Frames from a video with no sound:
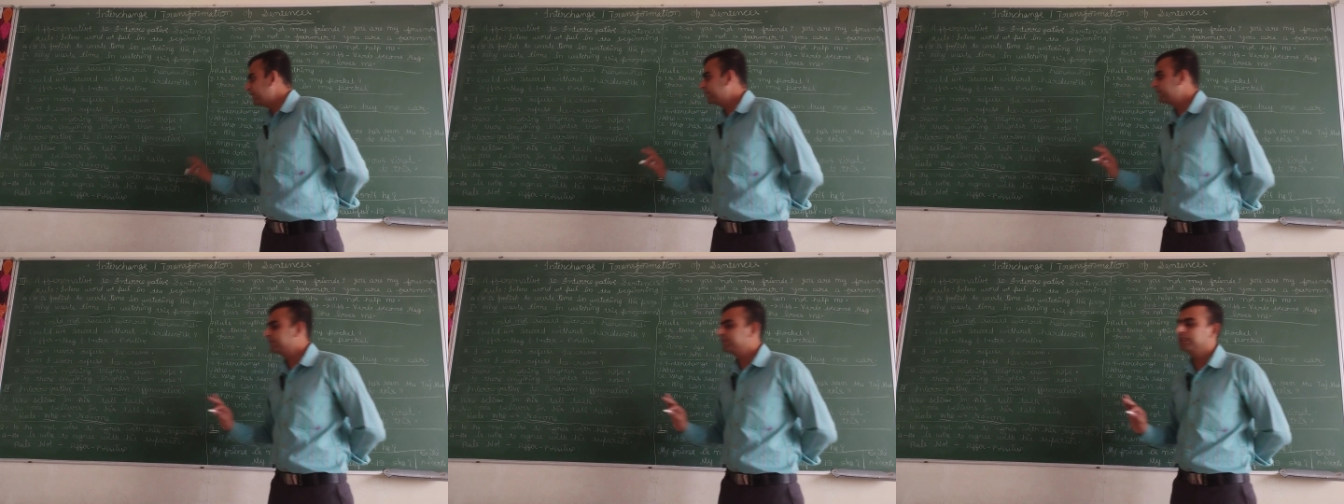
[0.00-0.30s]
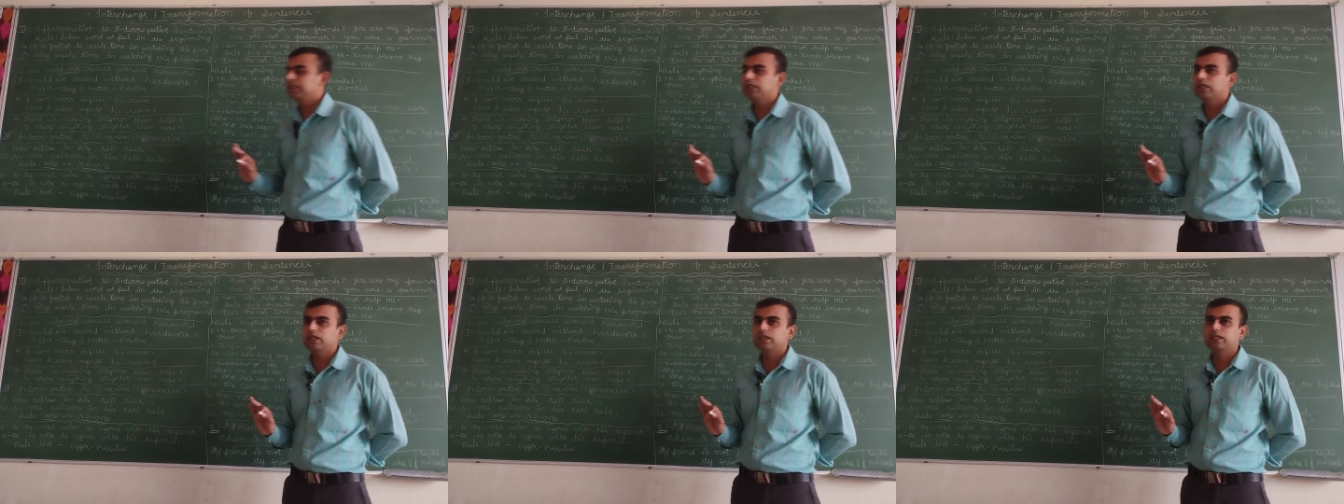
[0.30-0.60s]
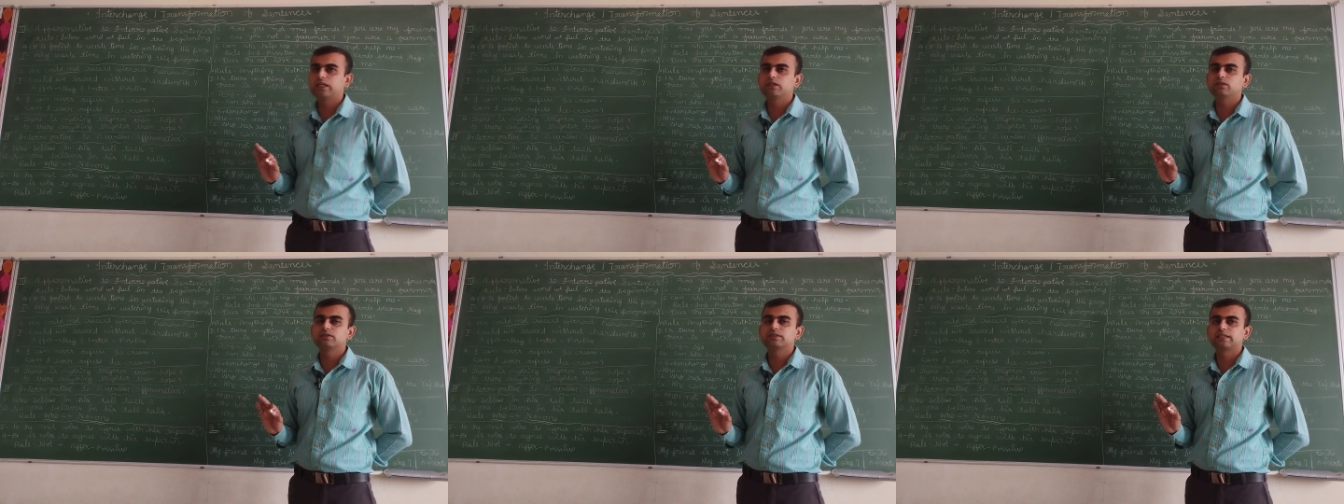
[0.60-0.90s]
It is
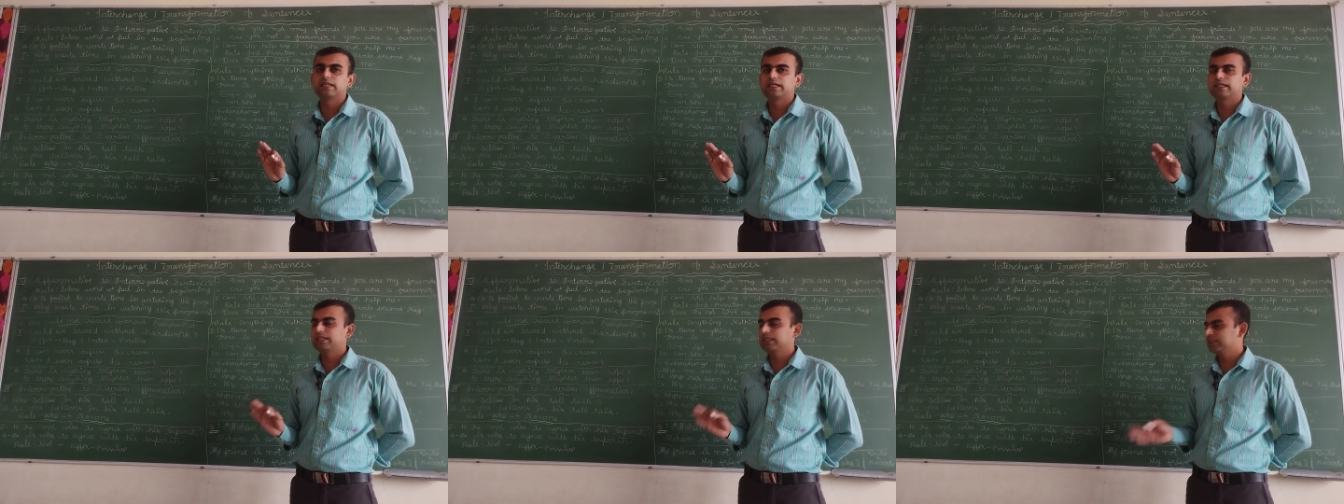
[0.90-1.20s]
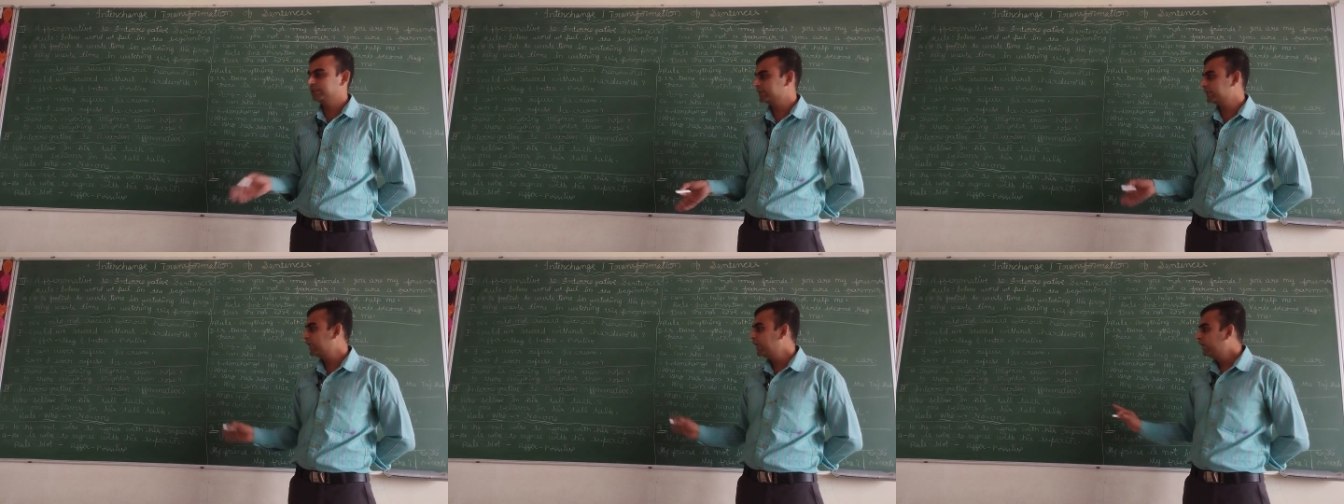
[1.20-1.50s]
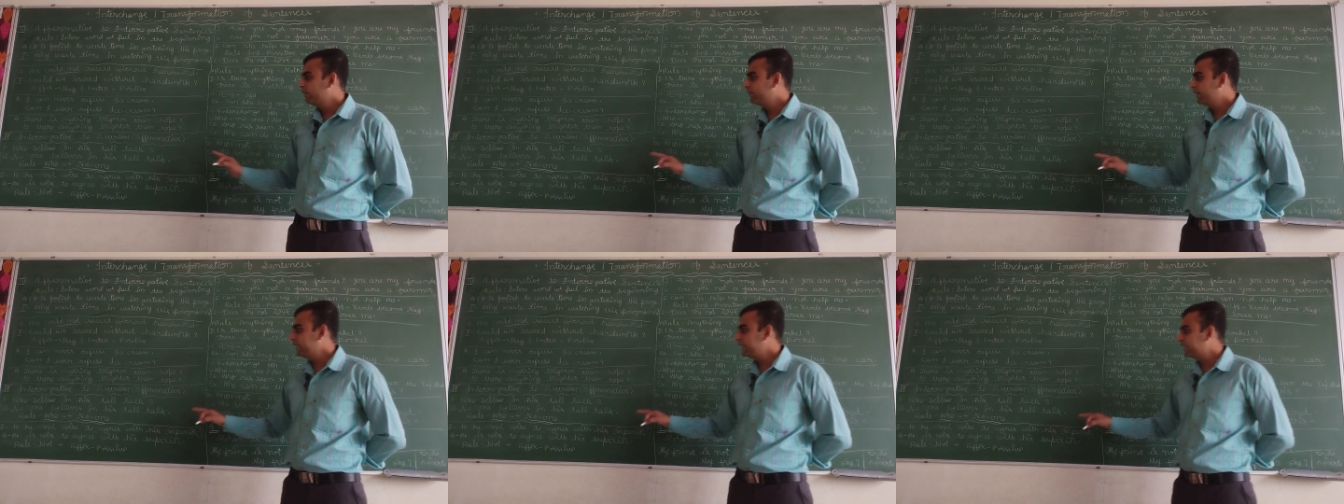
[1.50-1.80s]
interrogative
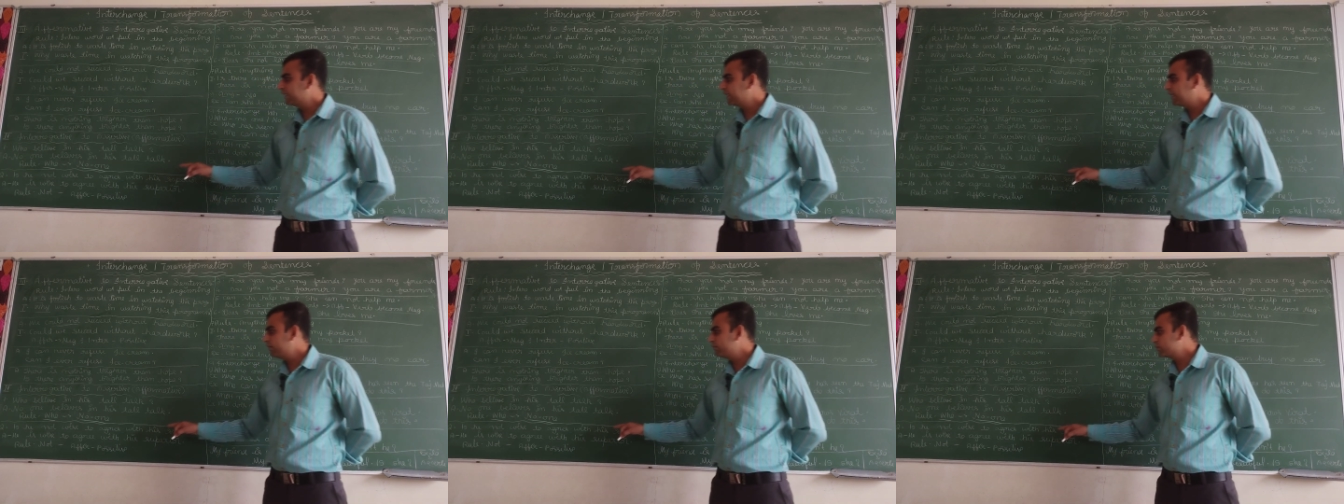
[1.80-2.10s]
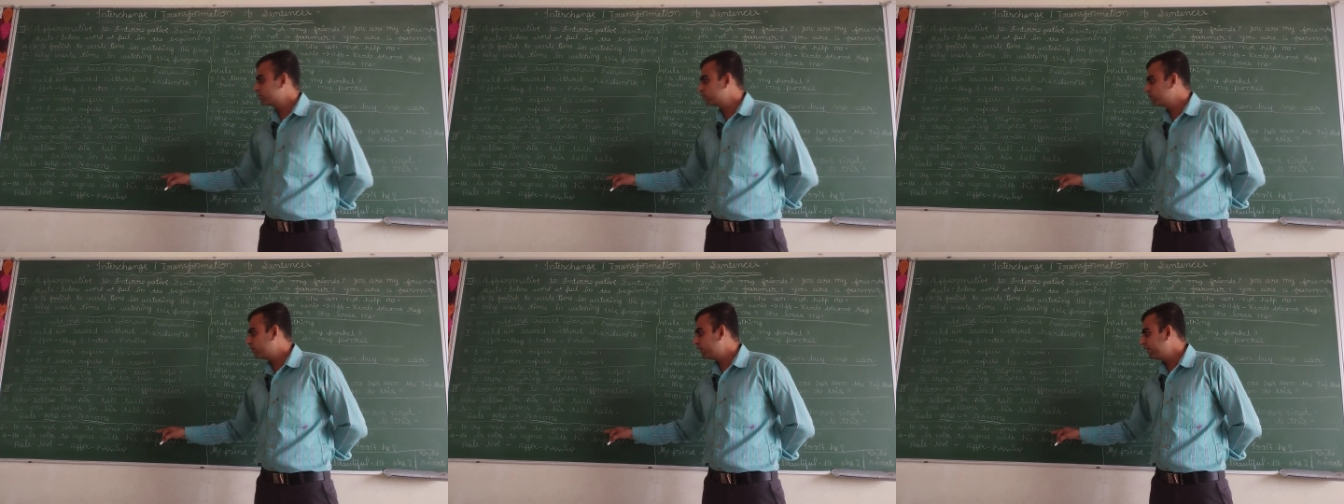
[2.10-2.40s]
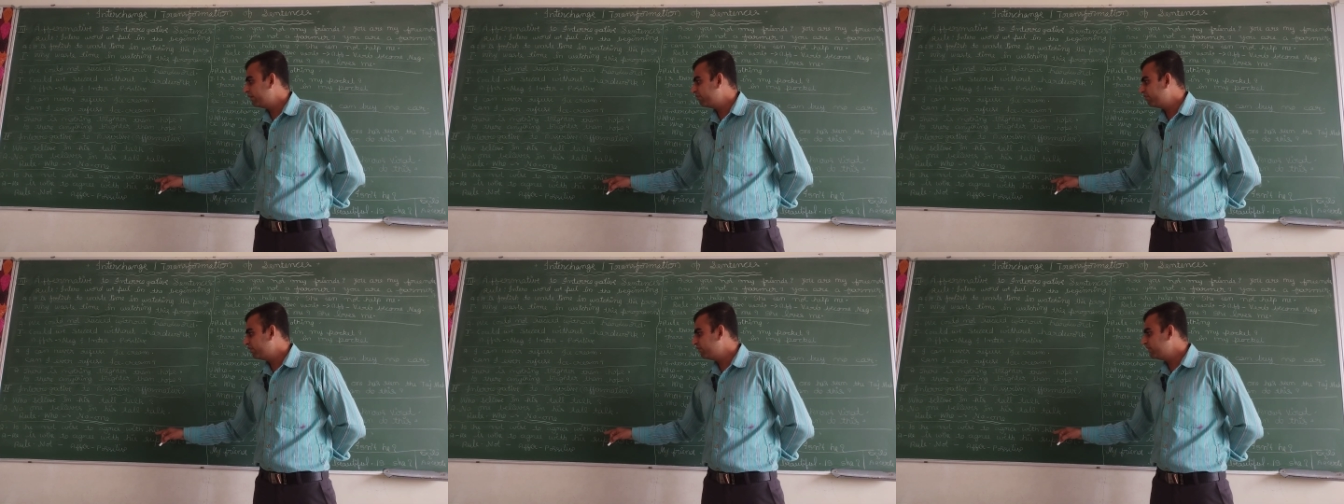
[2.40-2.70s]
sentence. When it comes to
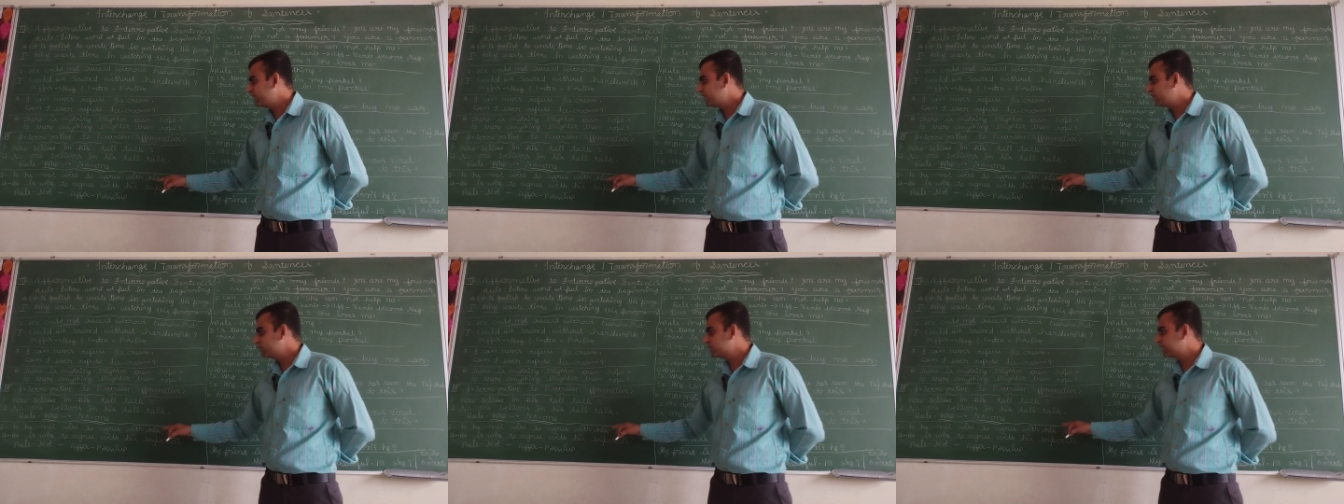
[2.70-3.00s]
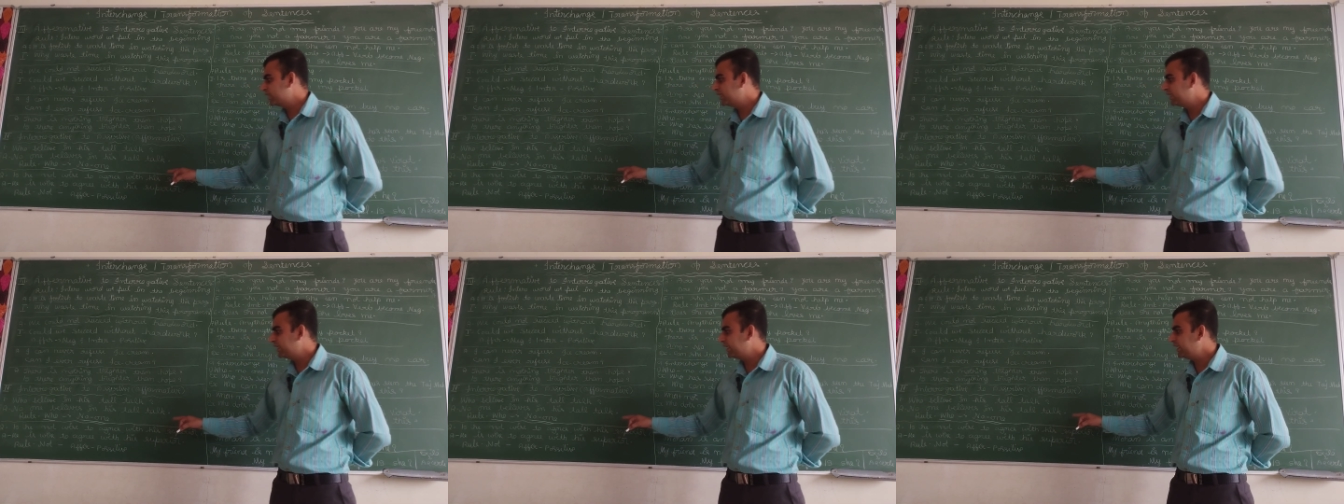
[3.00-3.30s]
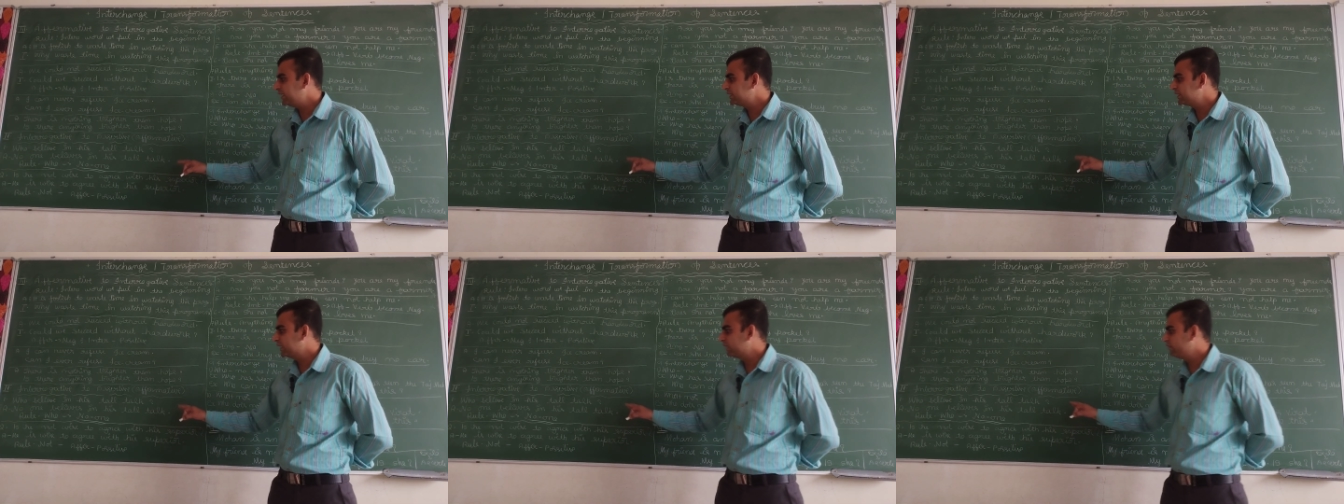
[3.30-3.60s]
affirmative
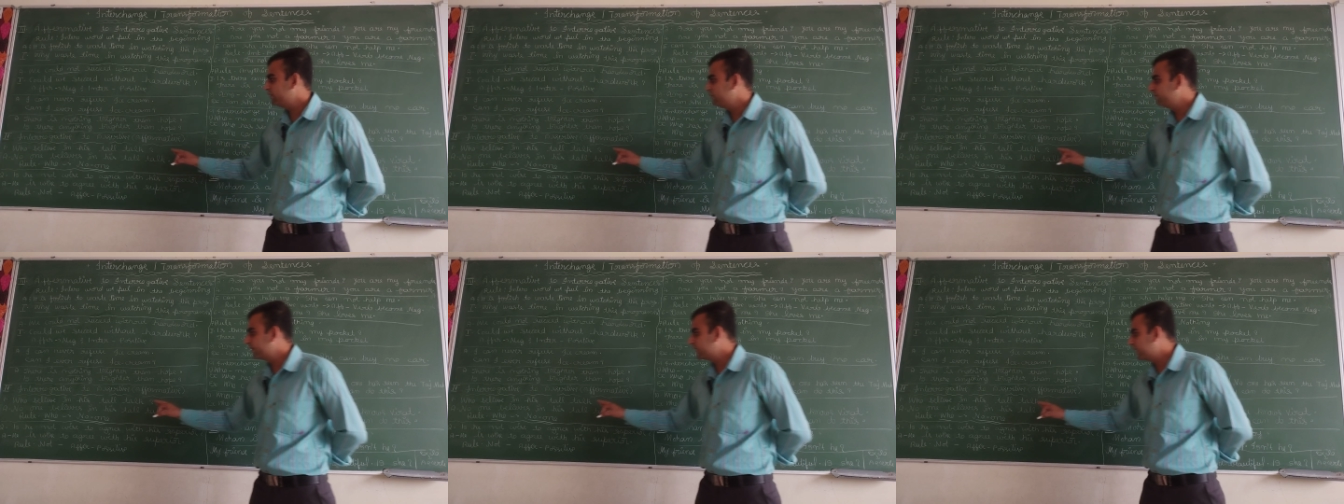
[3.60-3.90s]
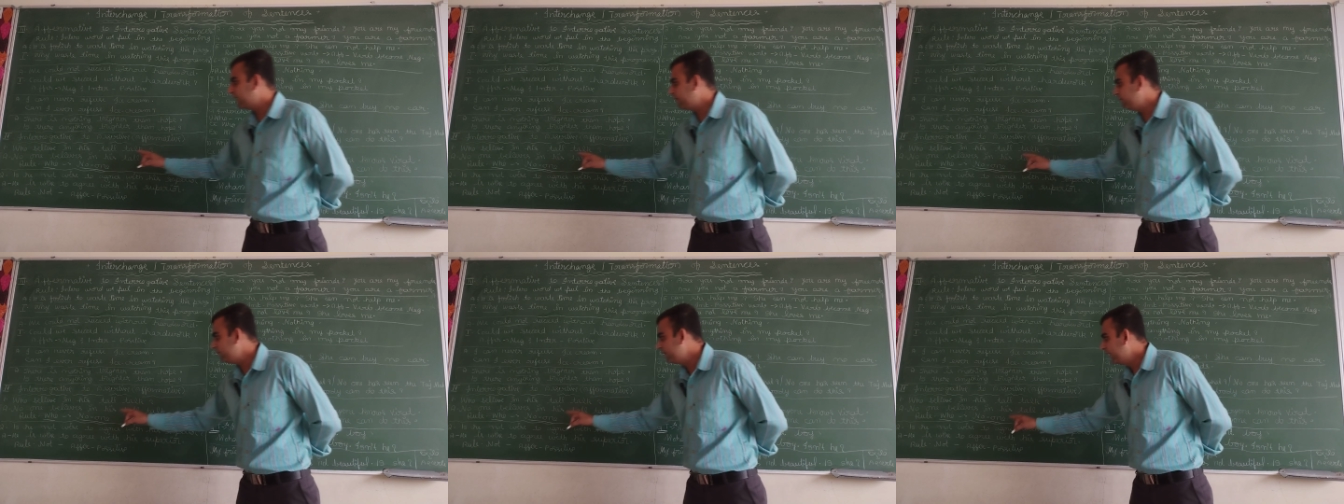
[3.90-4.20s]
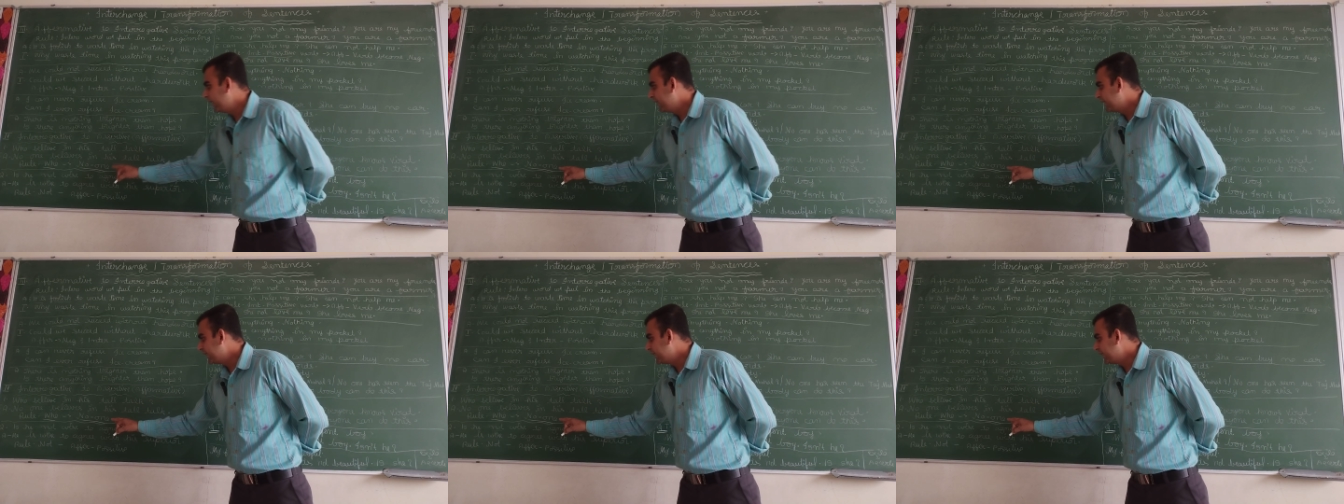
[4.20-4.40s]
sentence, it will become,